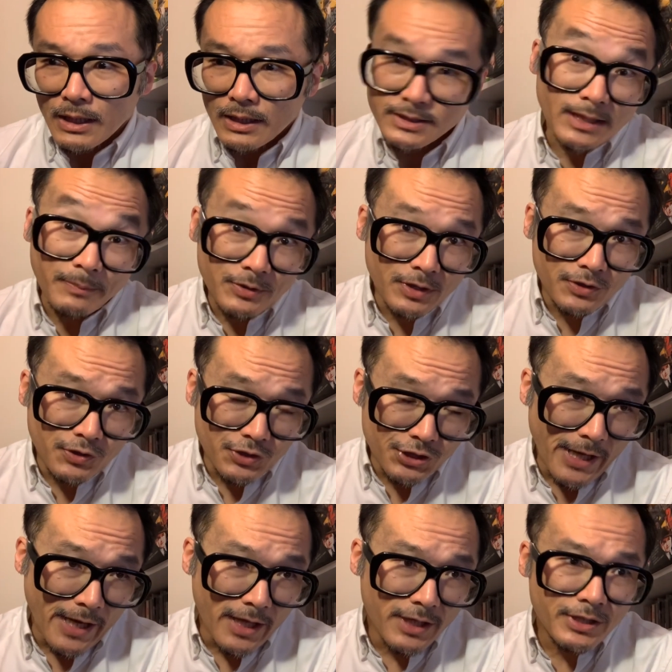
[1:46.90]
subject to
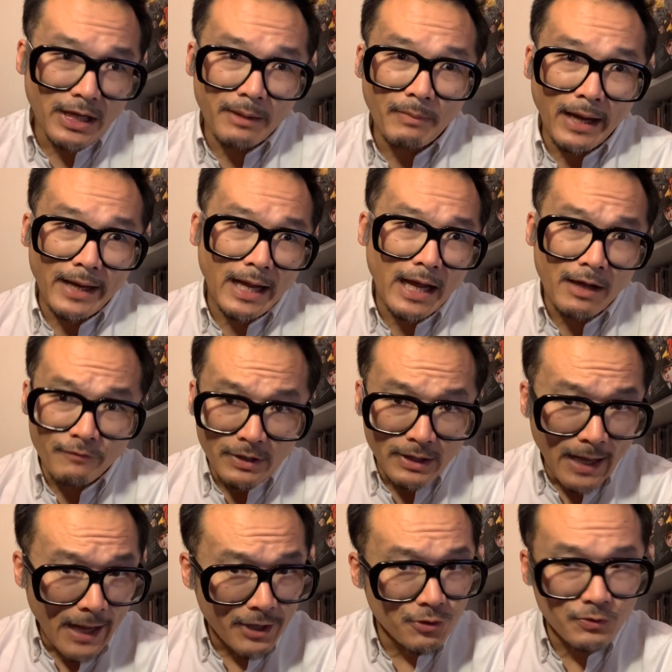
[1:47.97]
change. I might have
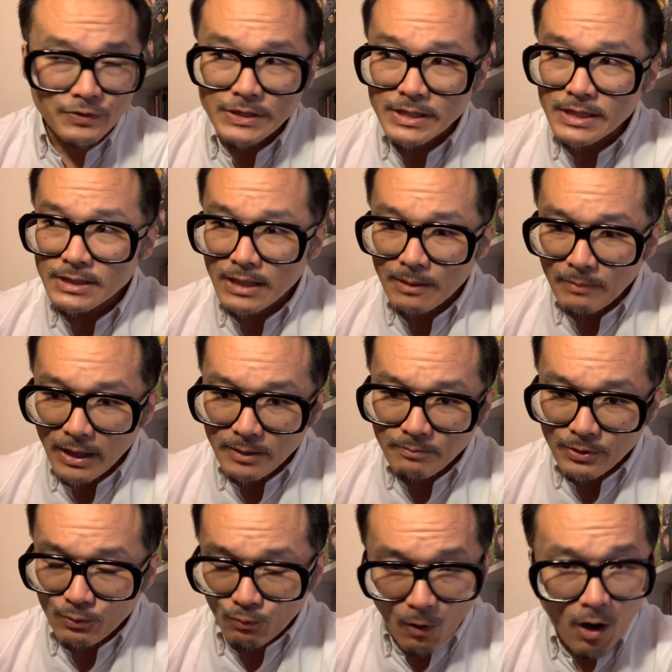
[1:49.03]
inaccuracies. I might
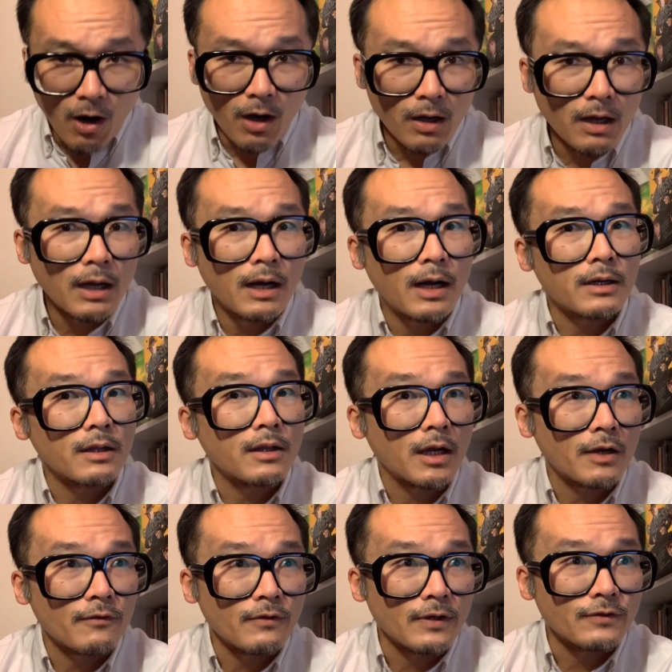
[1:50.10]
be wrong on a
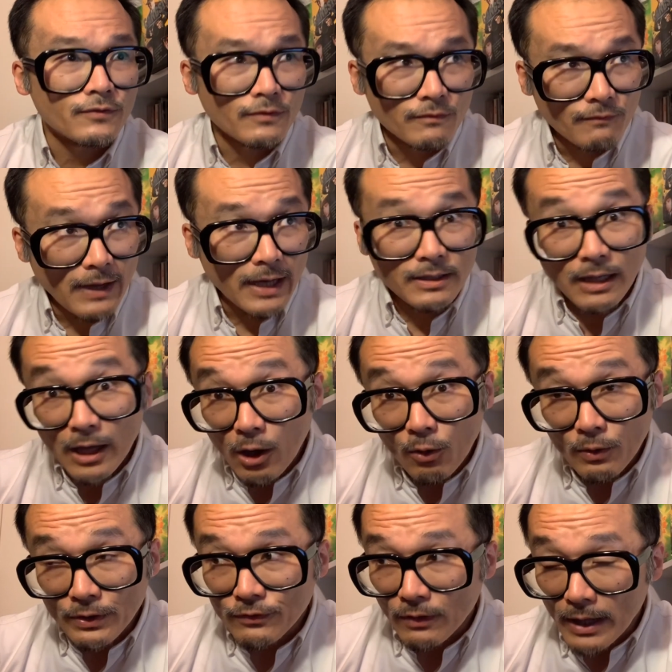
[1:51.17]
lot of things. In fact, I
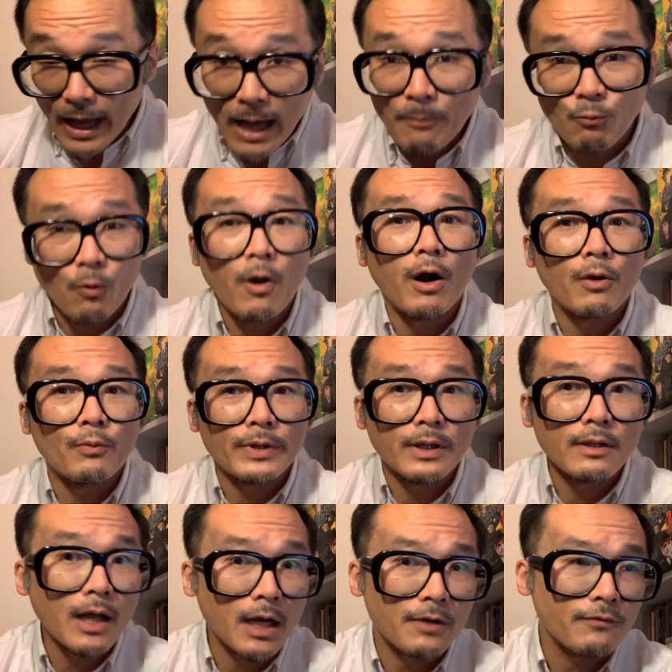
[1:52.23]
always am wrong with a
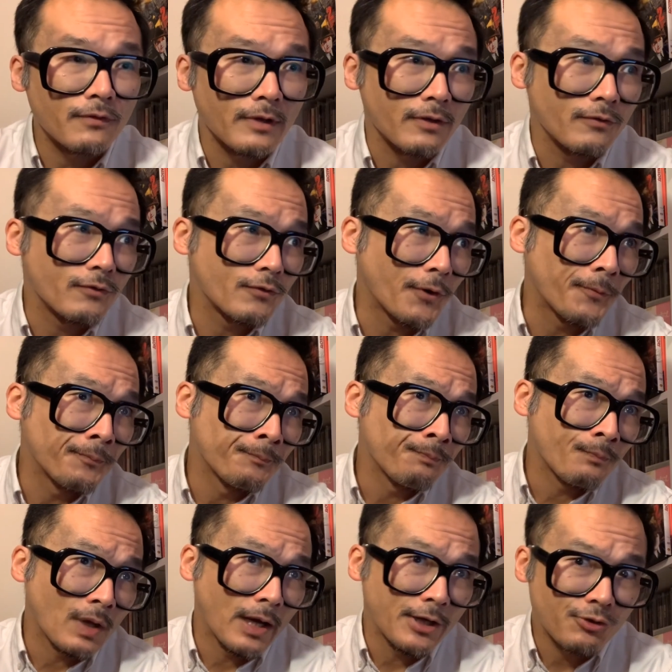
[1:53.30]
lot of things. So
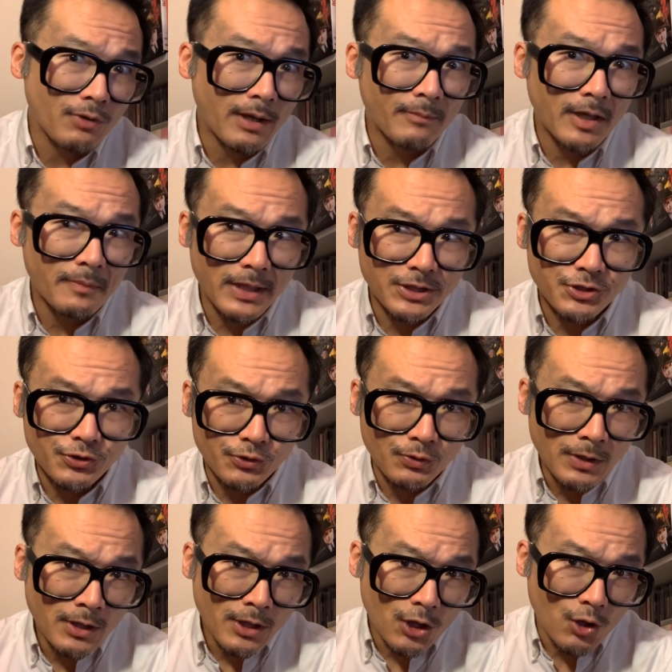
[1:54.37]
I try my best to
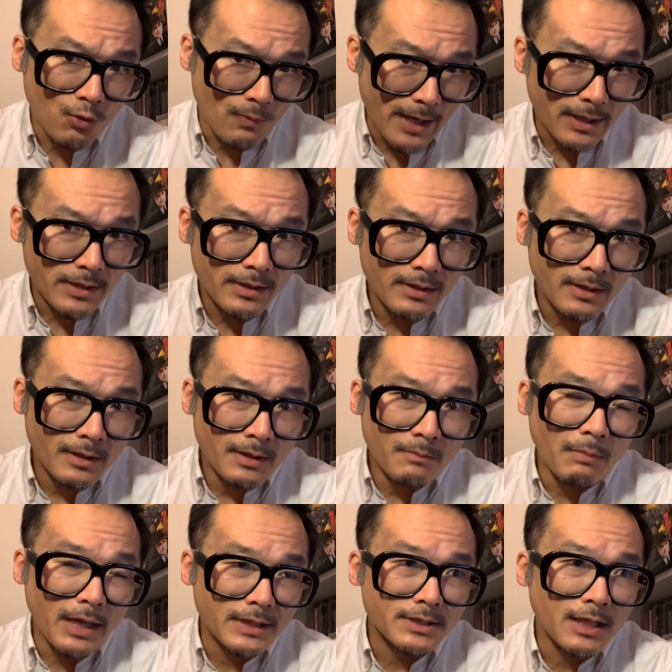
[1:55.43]
correct
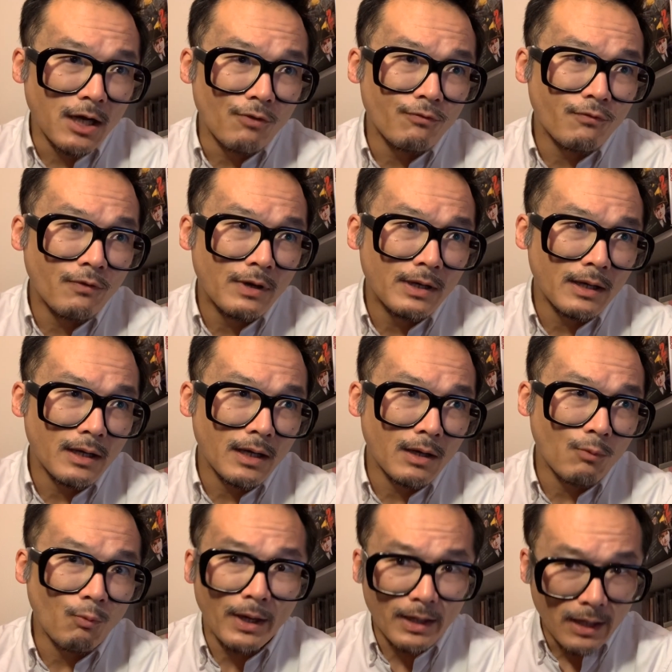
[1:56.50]
myself
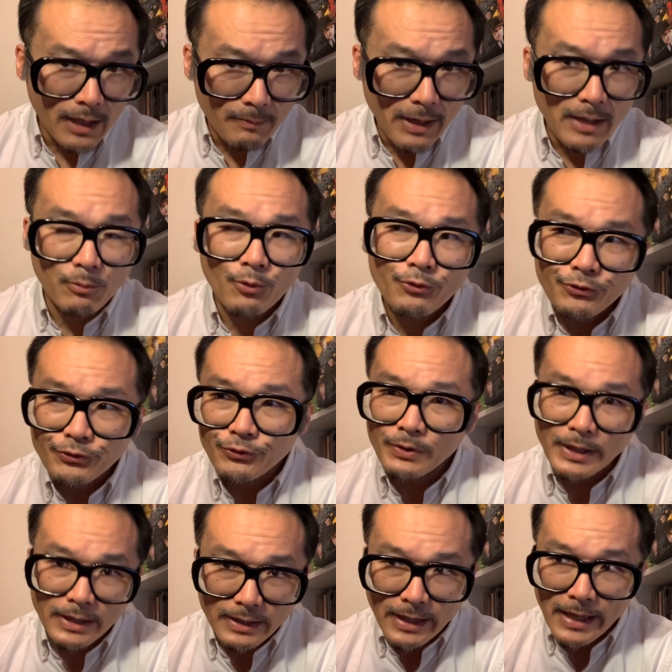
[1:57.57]
when I'm able to
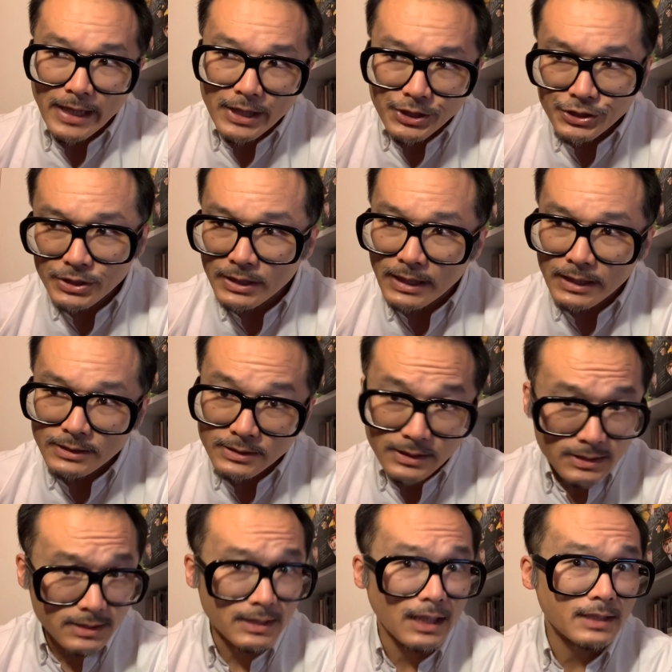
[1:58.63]
engage and
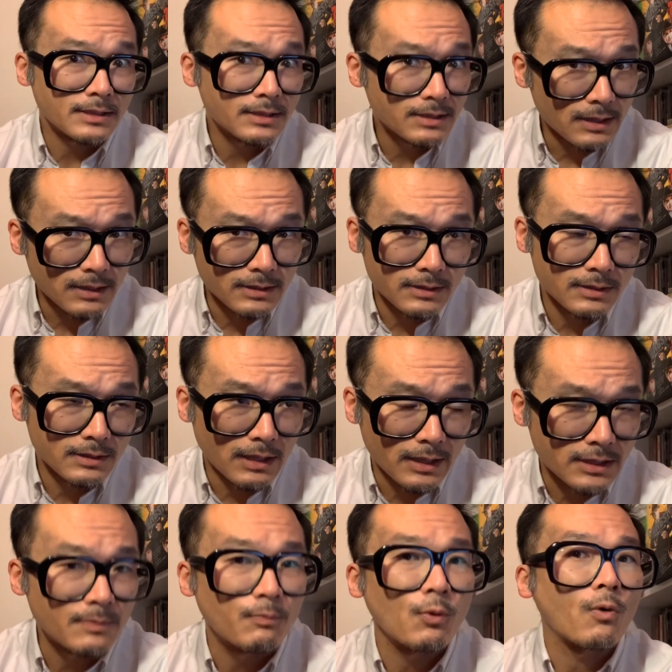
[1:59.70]
discuss and
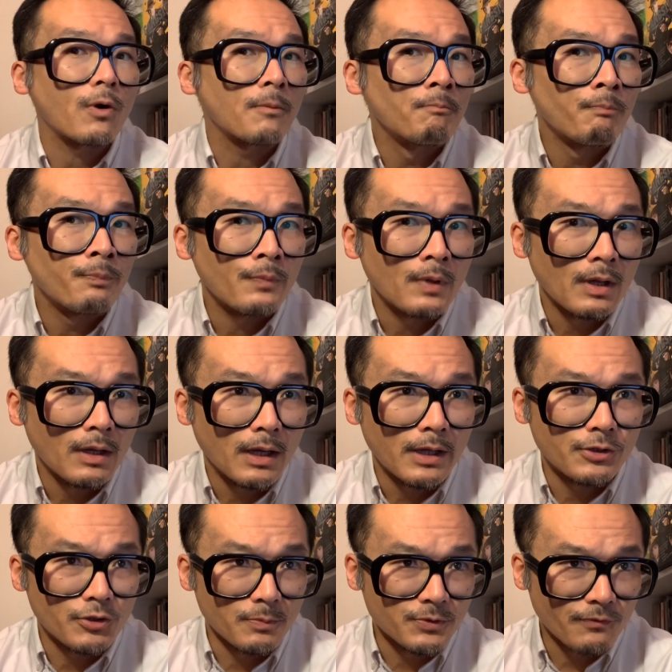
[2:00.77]
explore in
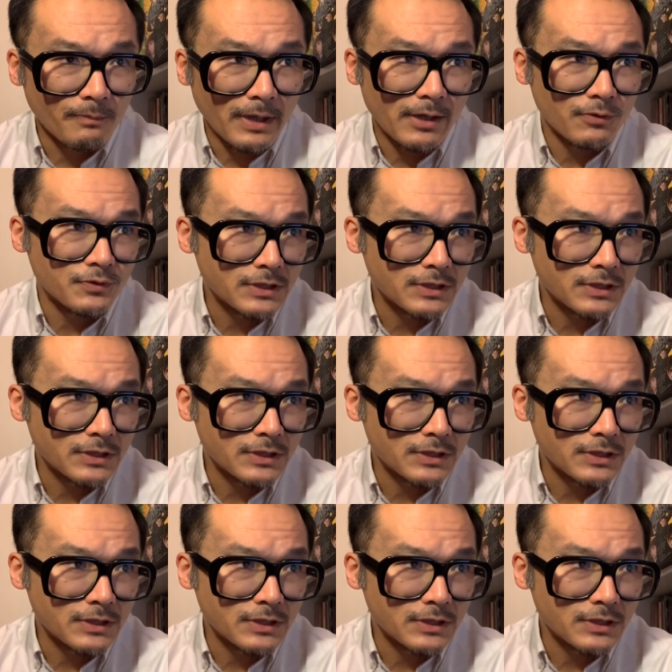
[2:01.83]
terms of my own